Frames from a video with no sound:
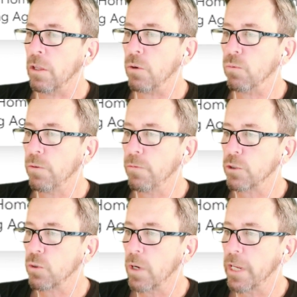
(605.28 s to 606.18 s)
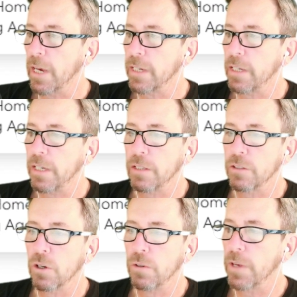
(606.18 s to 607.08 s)
the roof was 2019,
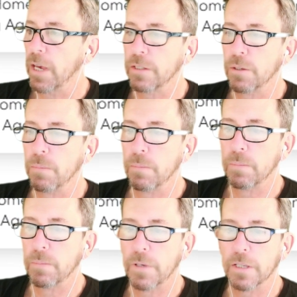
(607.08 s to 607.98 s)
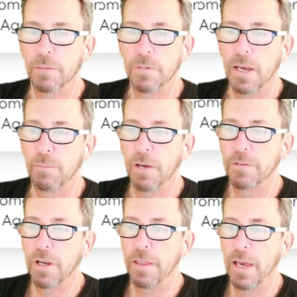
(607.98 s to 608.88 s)
so you've got some time
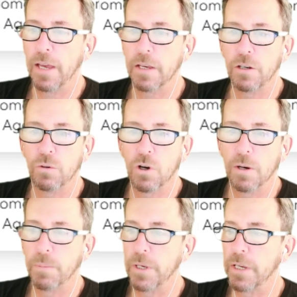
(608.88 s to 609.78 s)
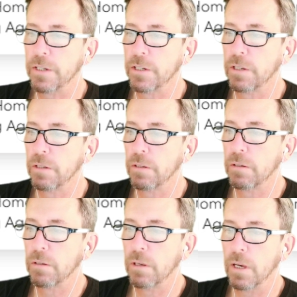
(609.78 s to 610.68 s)
left on that. You got new carpet,
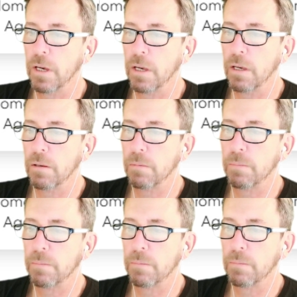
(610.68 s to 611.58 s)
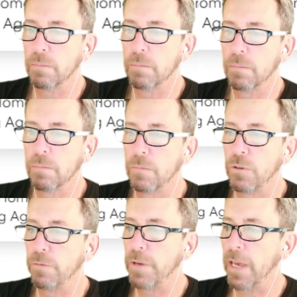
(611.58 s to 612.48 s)
uh,
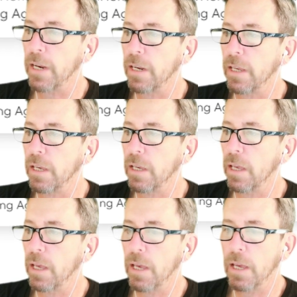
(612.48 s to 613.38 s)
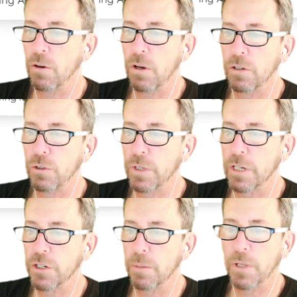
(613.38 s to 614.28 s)
new vanity, and all new
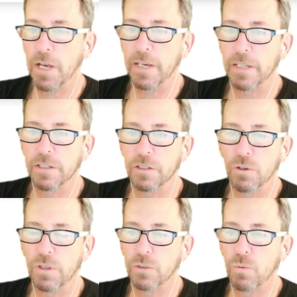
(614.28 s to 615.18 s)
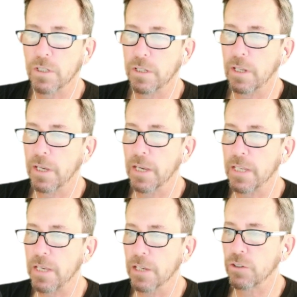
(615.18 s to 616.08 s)
kitchen appliances. So this wasn't like a
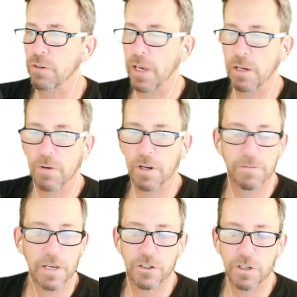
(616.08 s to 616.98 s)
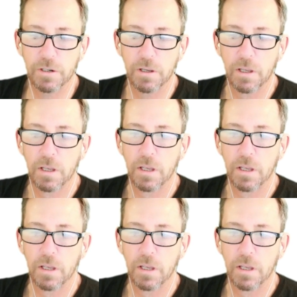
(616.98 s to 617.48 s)
yesterday renovation,